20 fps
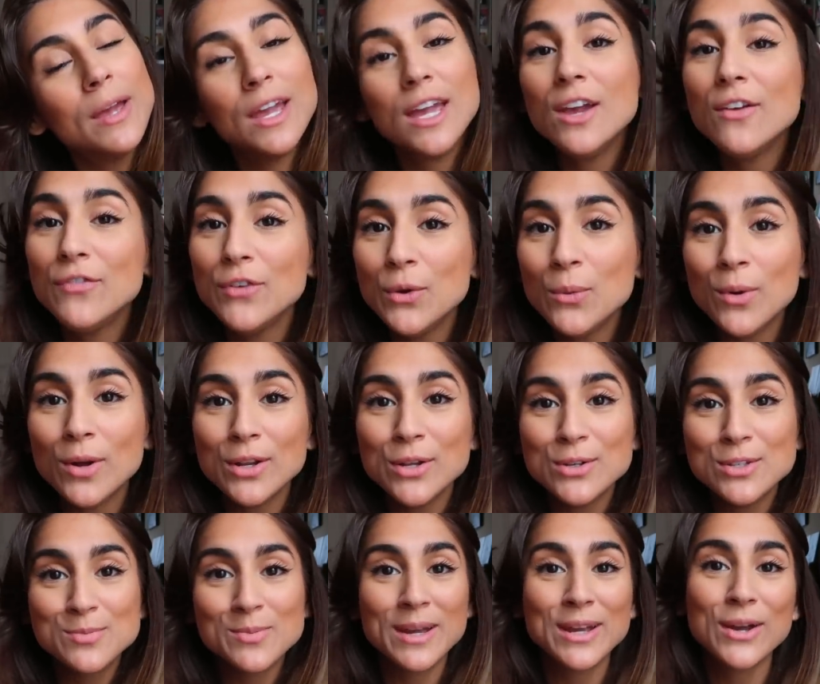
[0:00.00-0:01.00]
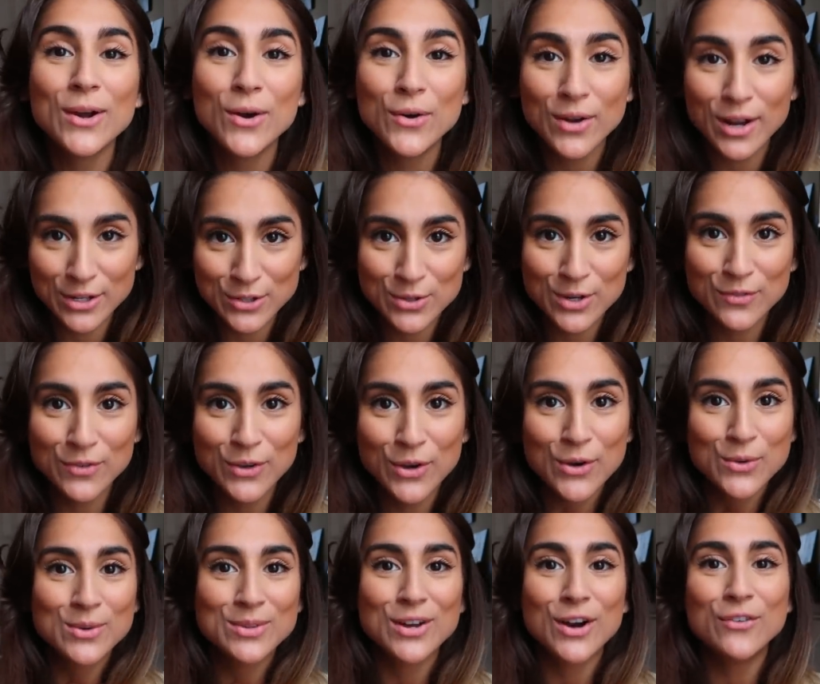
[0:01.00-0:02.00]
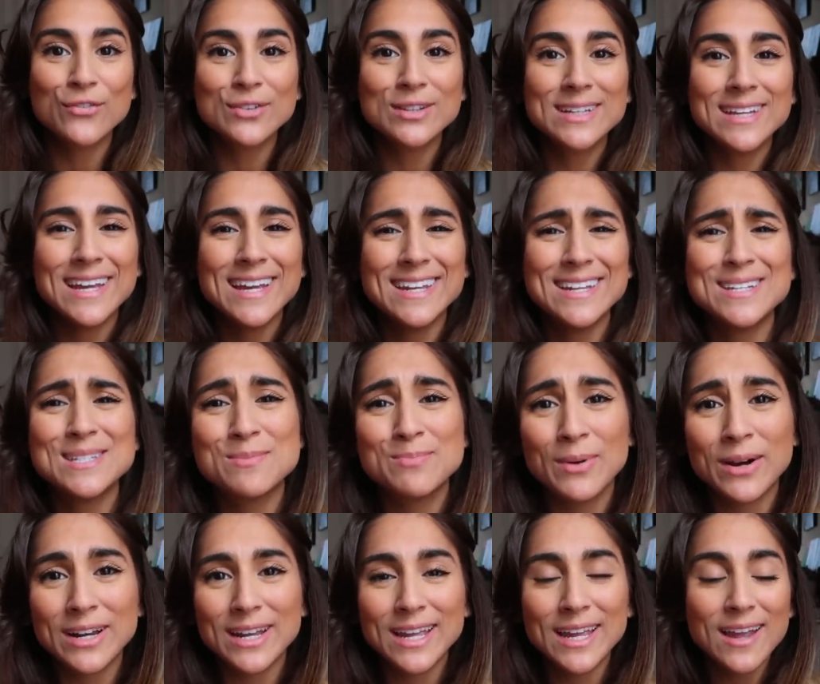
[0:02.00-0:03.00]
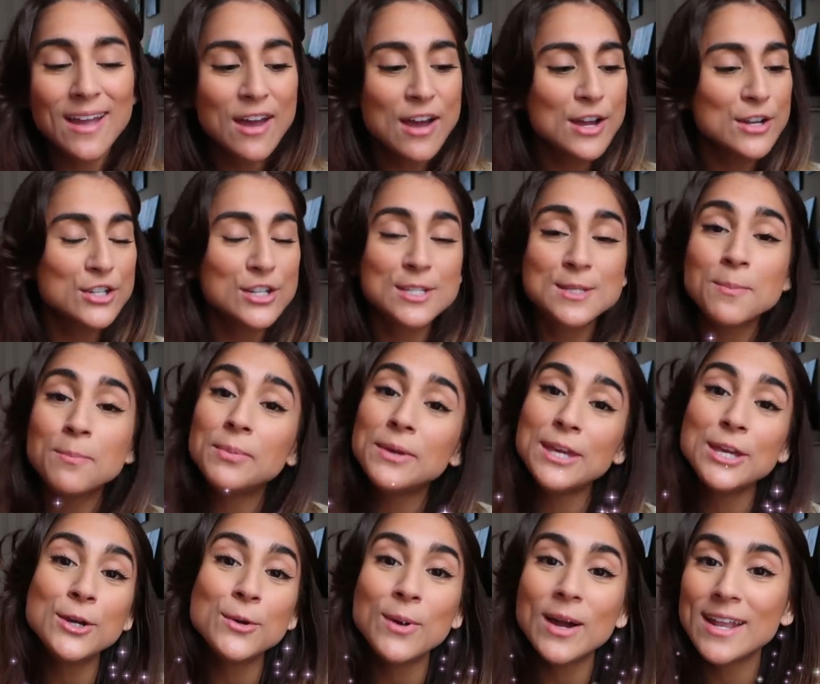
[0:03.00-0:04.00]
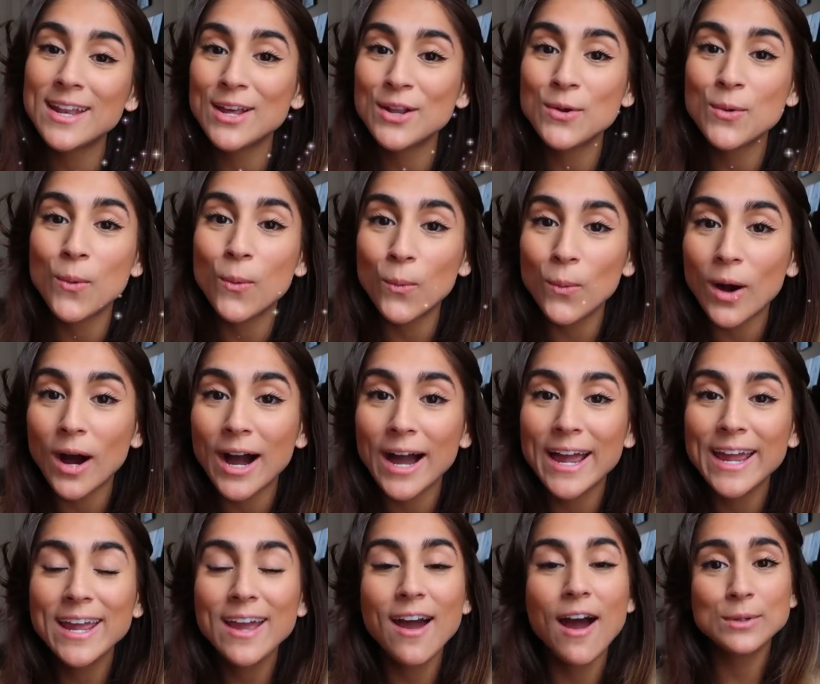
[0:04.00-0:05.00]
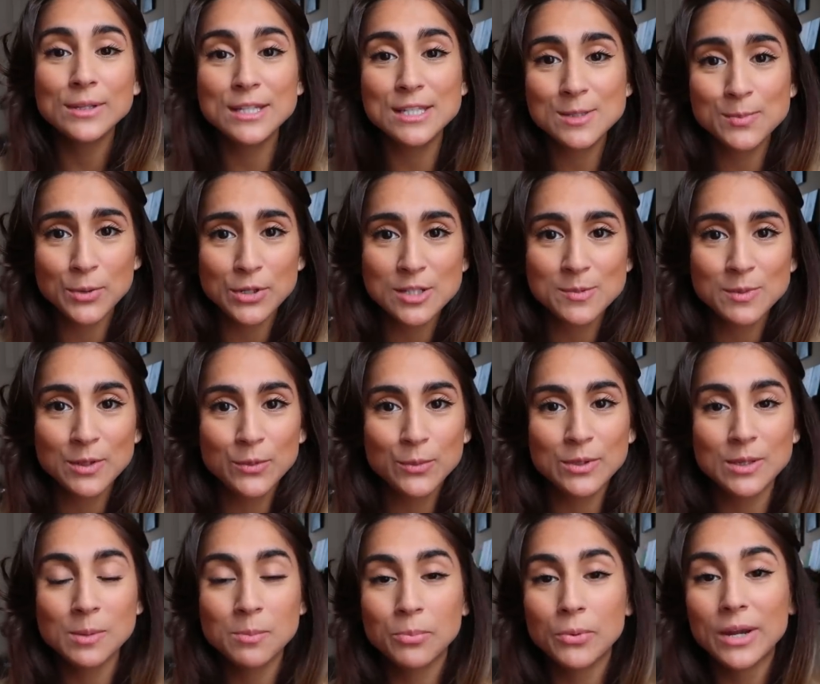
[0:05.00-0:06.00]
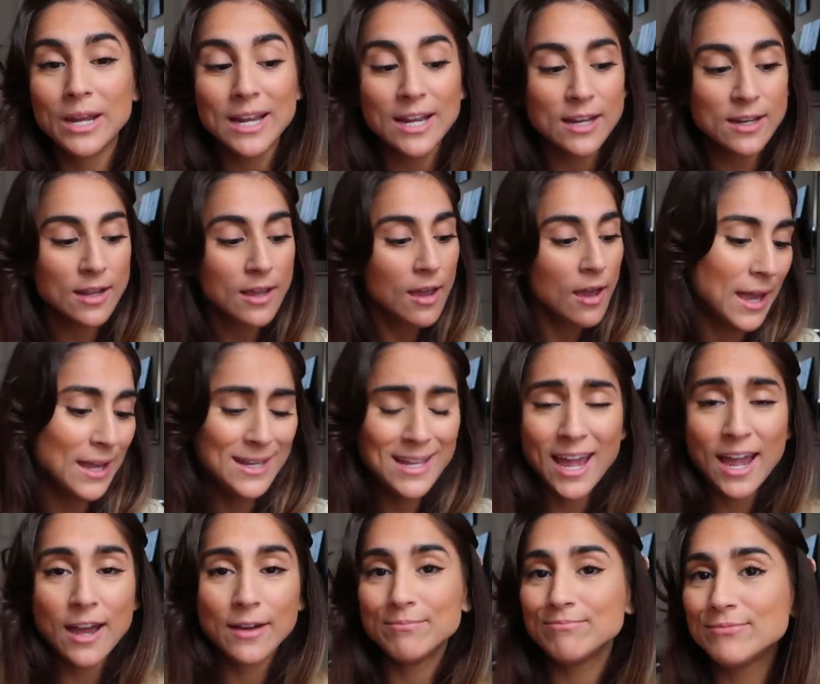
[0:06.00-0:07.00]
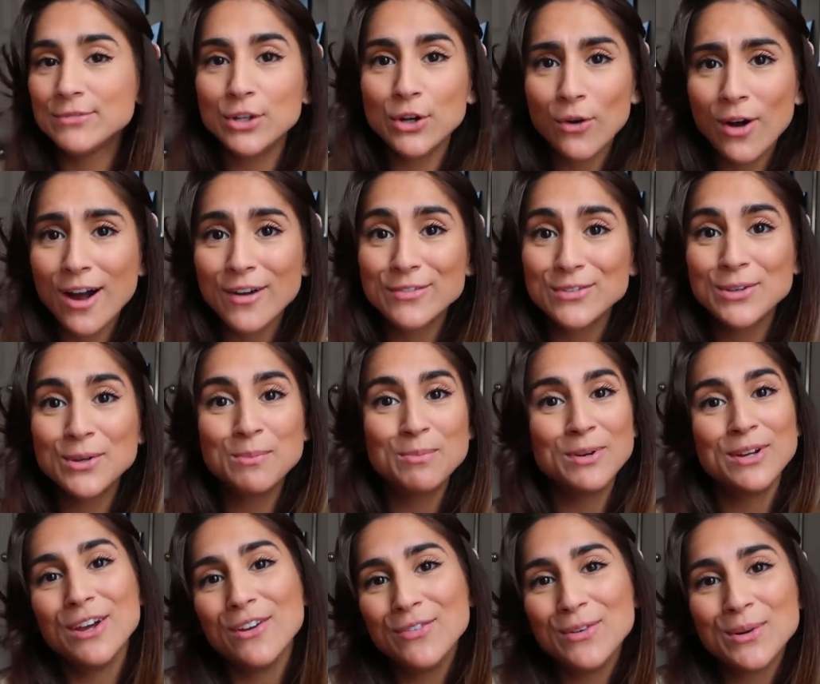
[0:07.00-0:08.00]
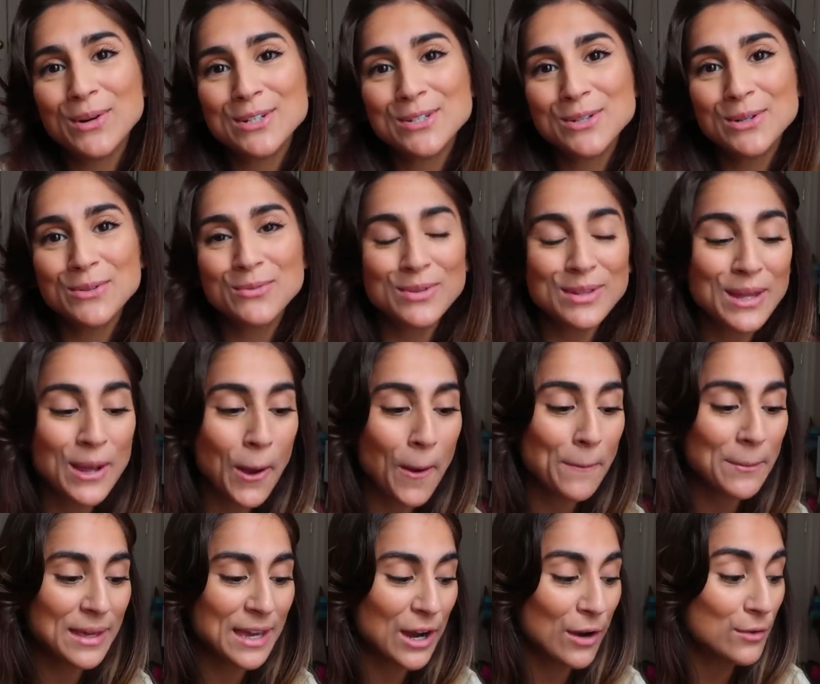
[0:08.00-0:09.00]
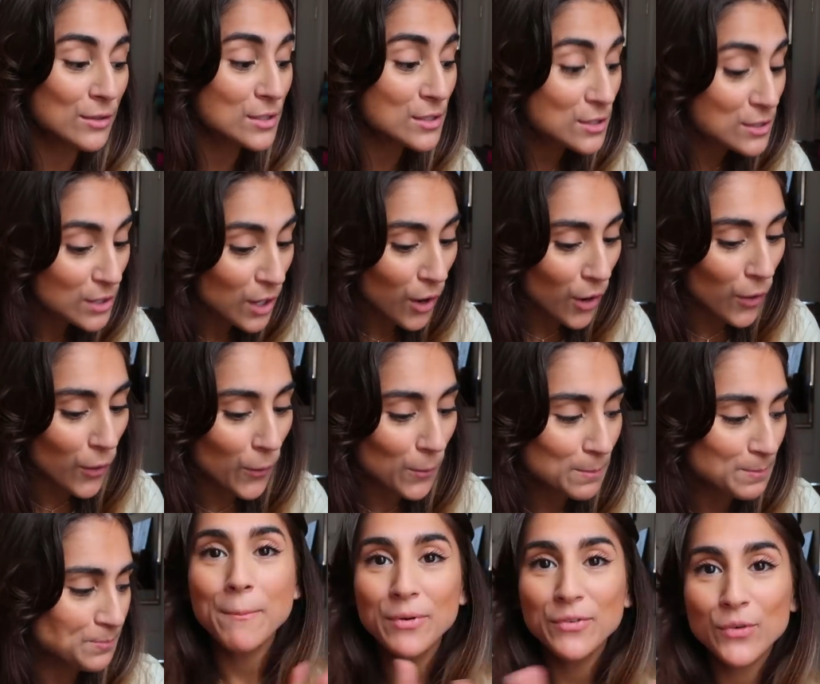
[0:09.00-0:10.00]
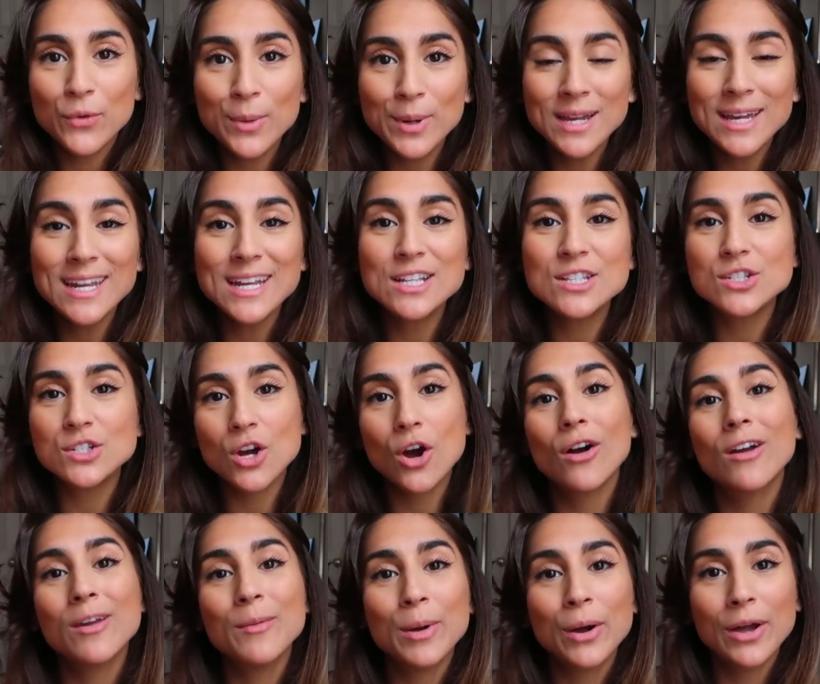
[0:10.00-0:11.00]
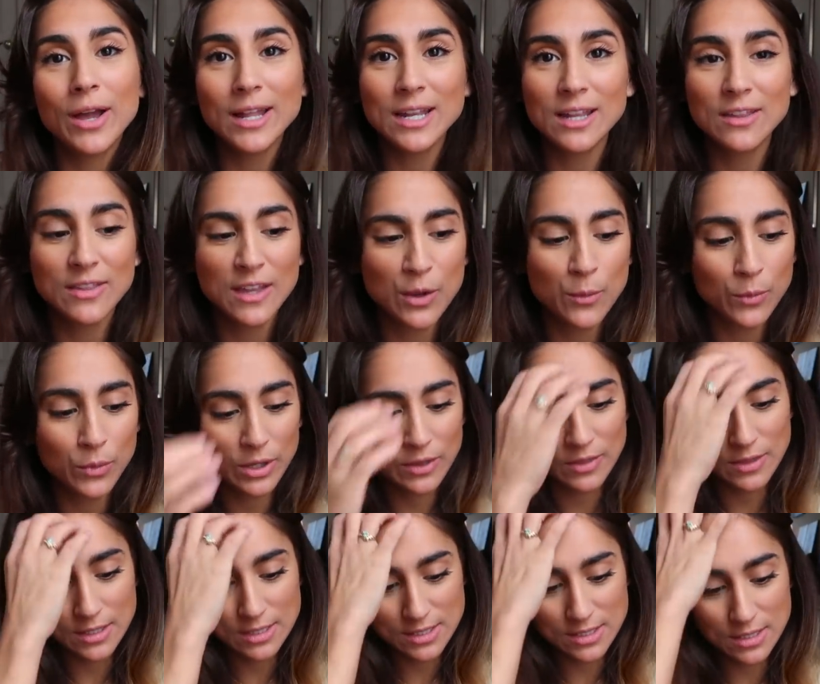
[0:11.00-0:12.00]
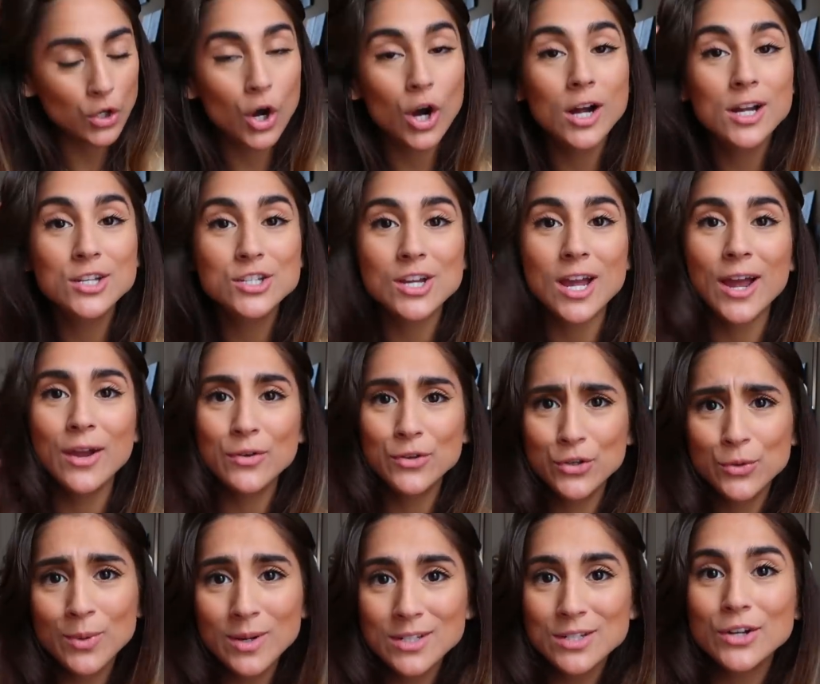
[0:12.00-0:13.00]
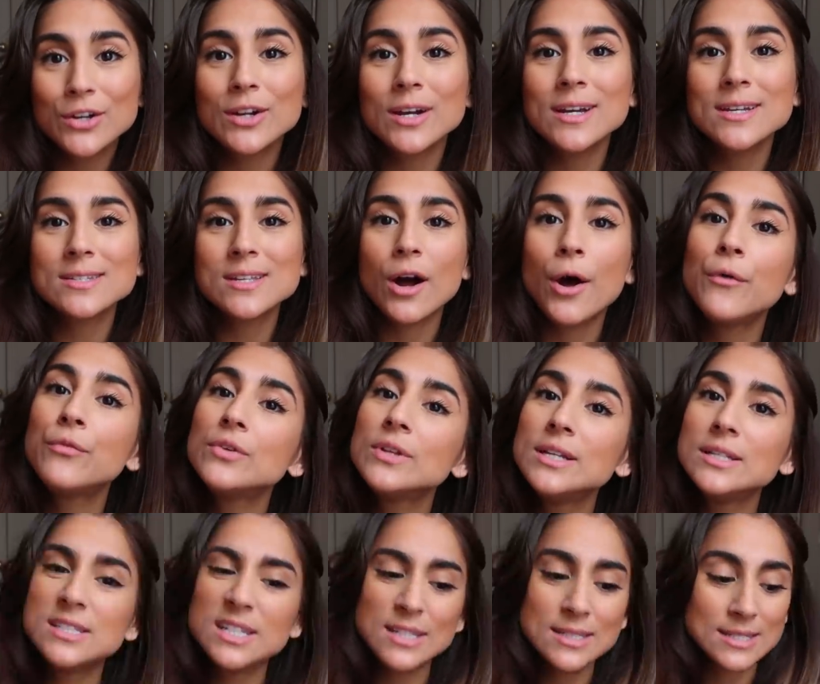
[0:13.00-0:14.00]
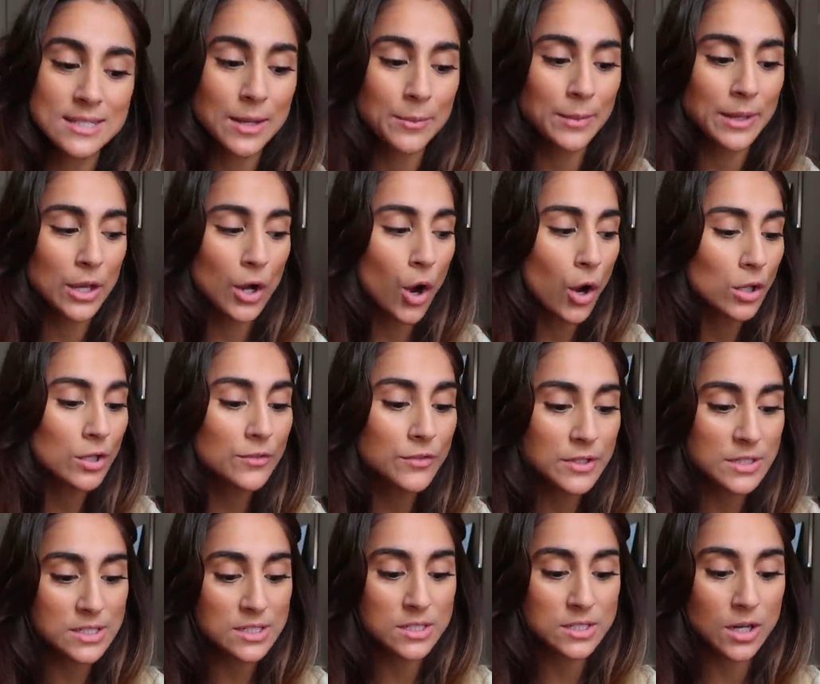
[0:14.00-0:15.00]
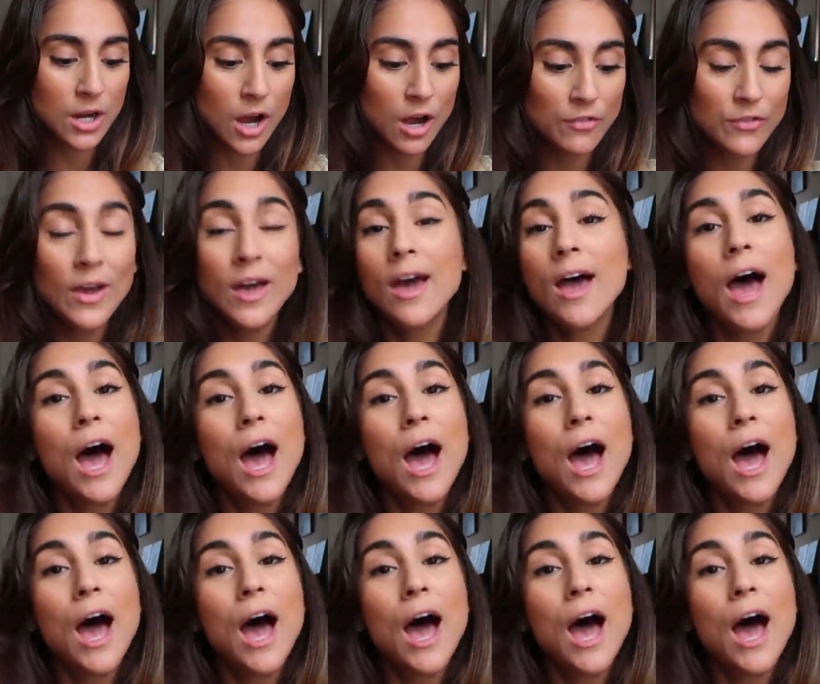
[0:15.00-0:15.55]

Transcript: If you wanna use my code, I do have a code with Alphalete. It is Bunny, just B-U-N-N-Y. Really supports me with the brand. And yeah, you don't have to, but if you want to, it would really help me out. So before we get into talking about anything with this launch, I do wanna tell you guys that Alphalete did send me all of this stuff.